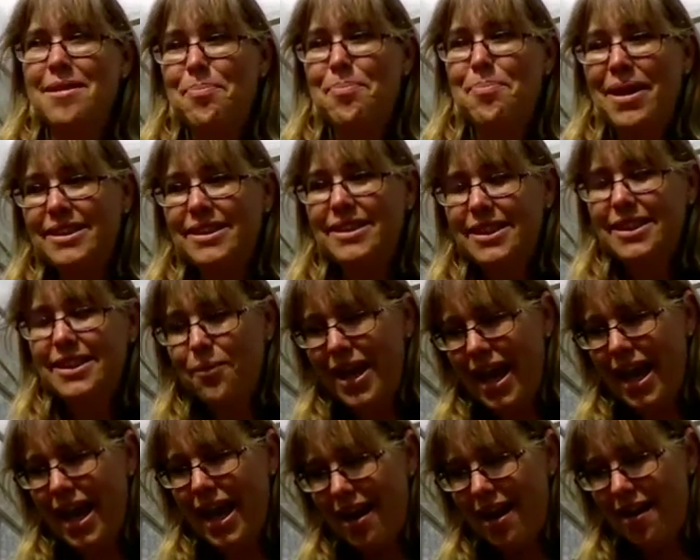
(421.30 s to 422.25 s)
best thing we
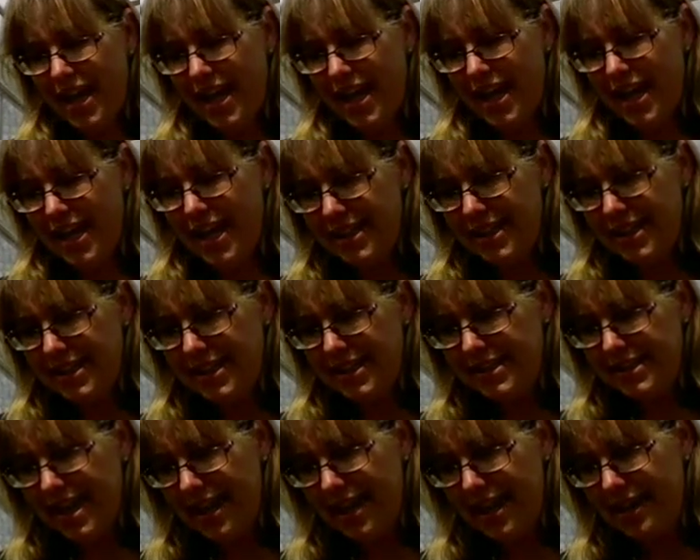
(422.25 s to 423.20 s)
have is
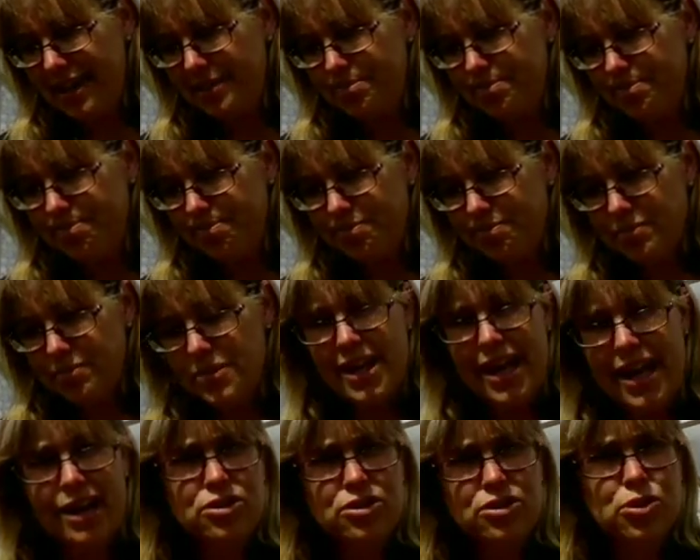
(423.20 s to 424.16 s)
our
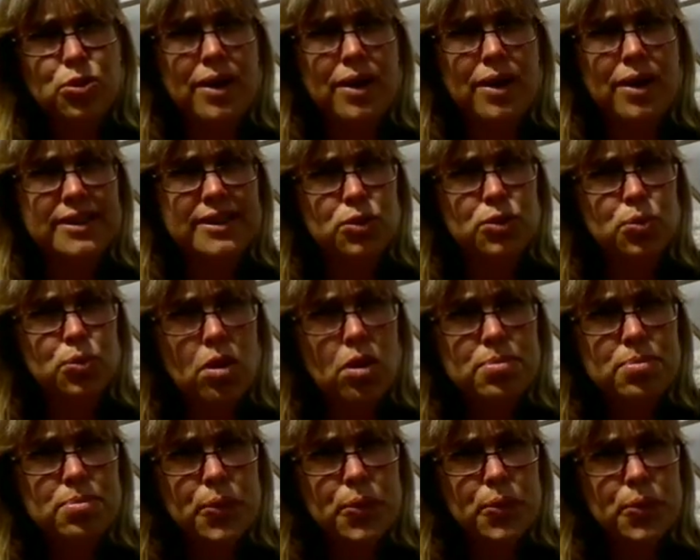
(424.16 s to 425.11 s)
soil. It's swamp
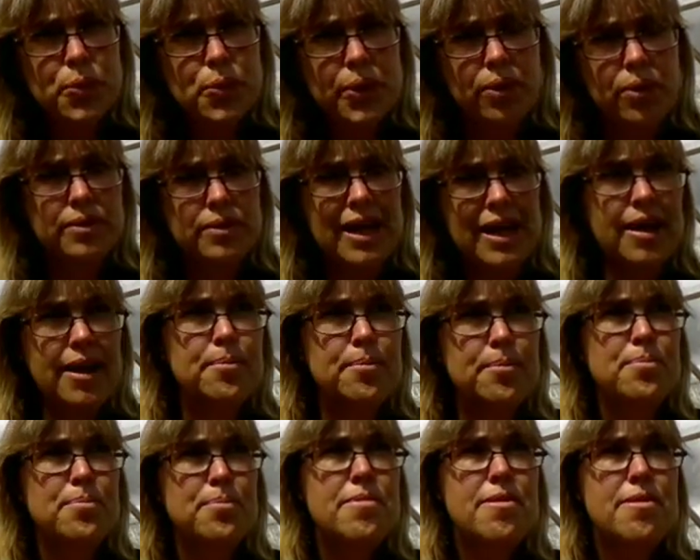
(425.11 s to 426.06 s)
soil.
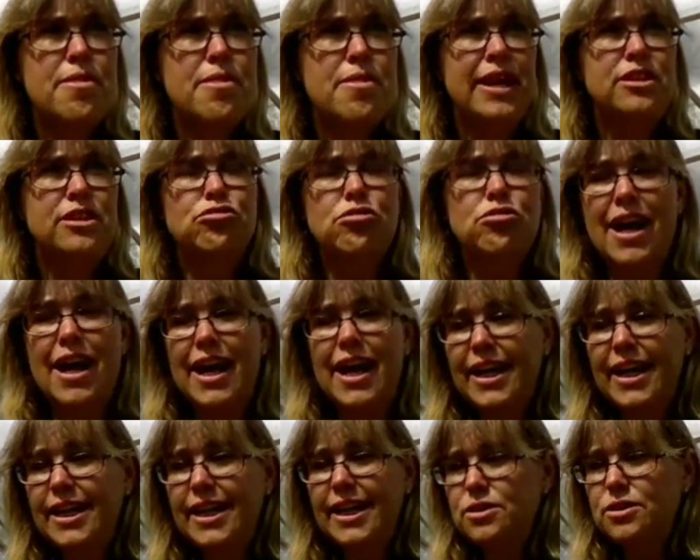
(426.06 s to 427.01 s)
They
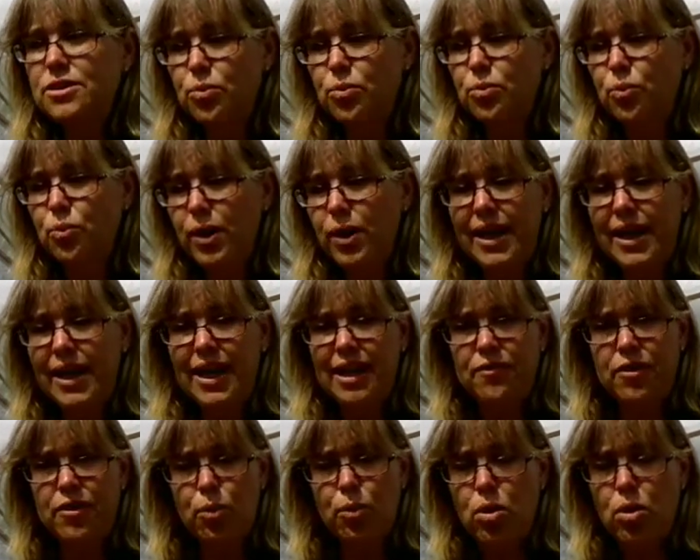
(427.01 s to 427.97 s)
drained where we live.
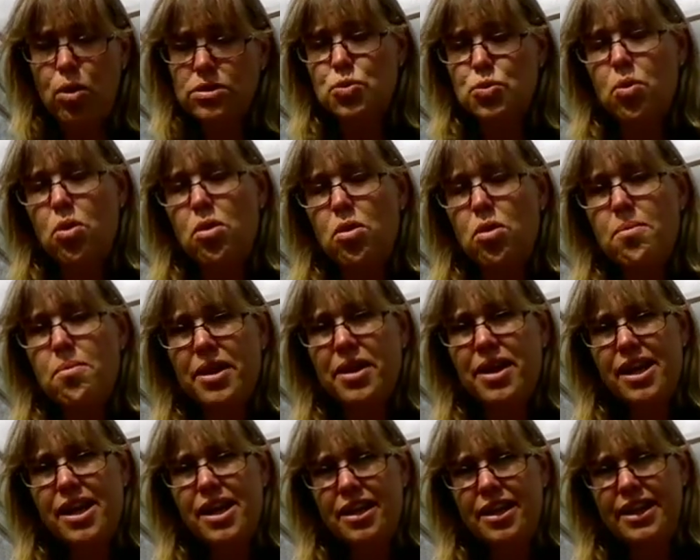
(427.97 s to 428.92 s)
It was a swamp.
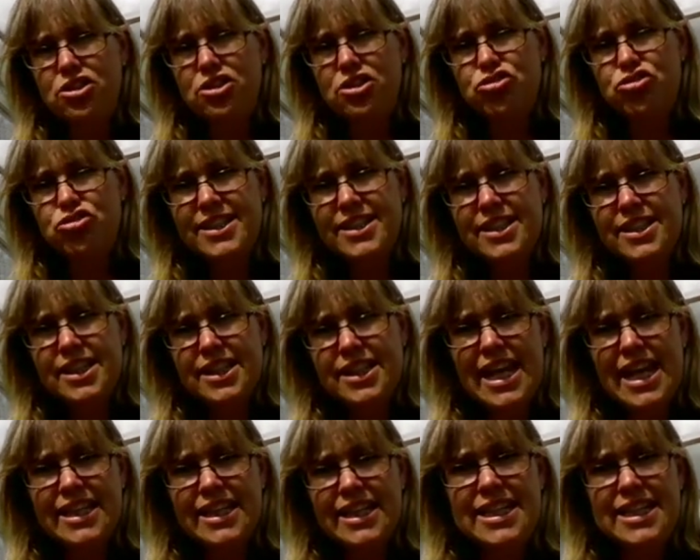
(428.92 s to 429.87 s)
They drained it in
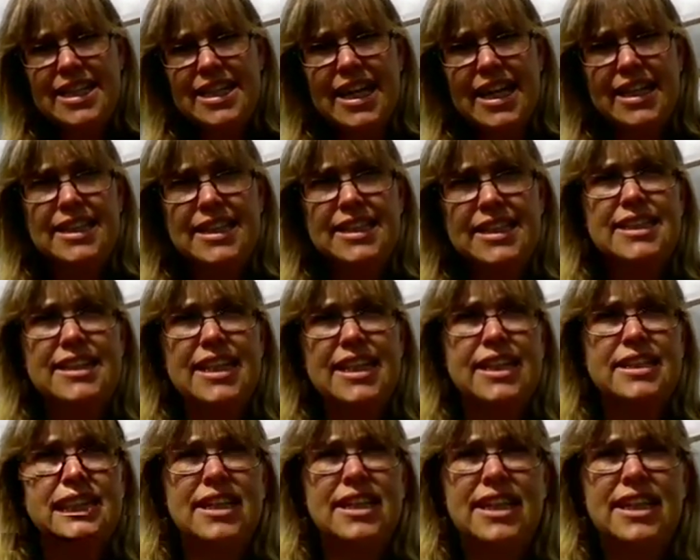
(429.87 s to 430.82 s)

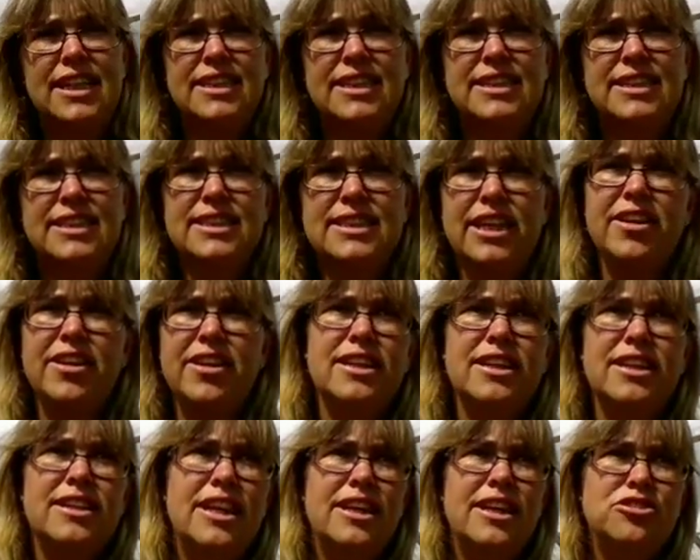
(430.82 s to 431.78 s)
1886, and considering
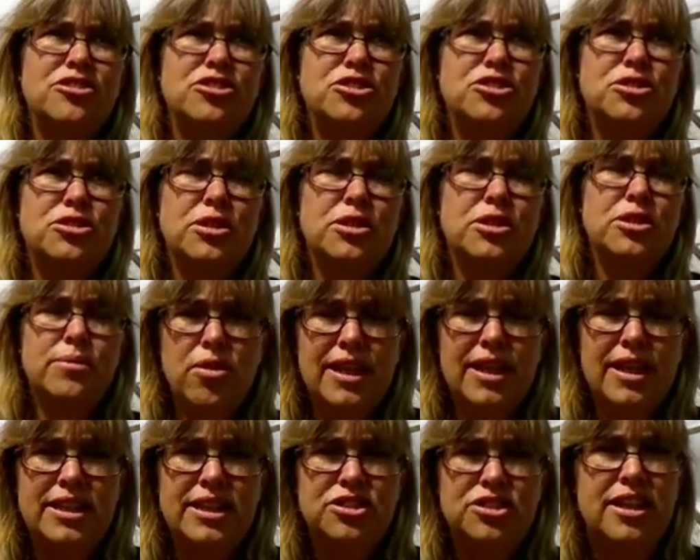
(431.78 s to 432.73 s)
that country was
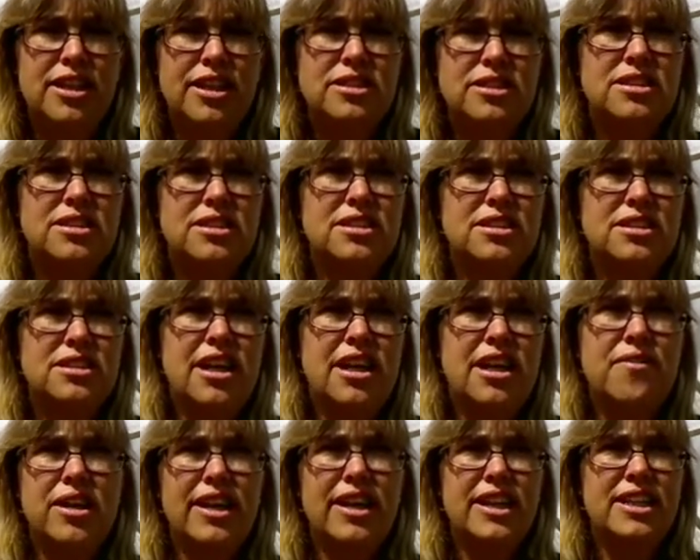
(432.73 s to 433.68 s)
only just
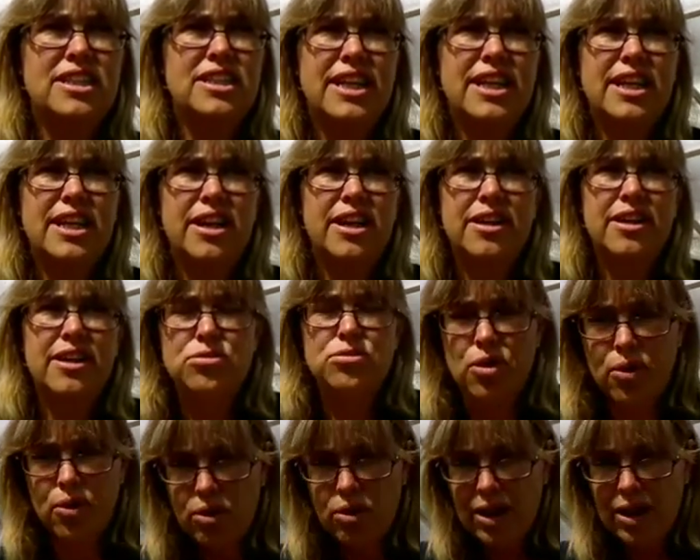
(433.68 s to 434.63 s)
discovered like a decade or so
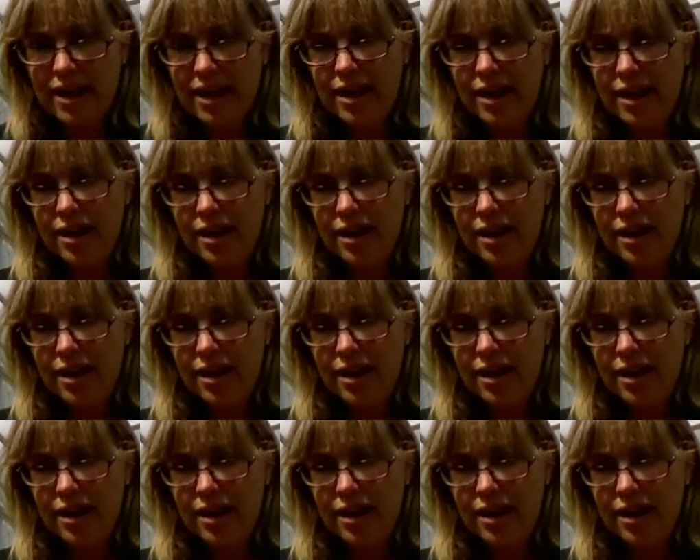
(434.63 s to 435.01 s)
earlier,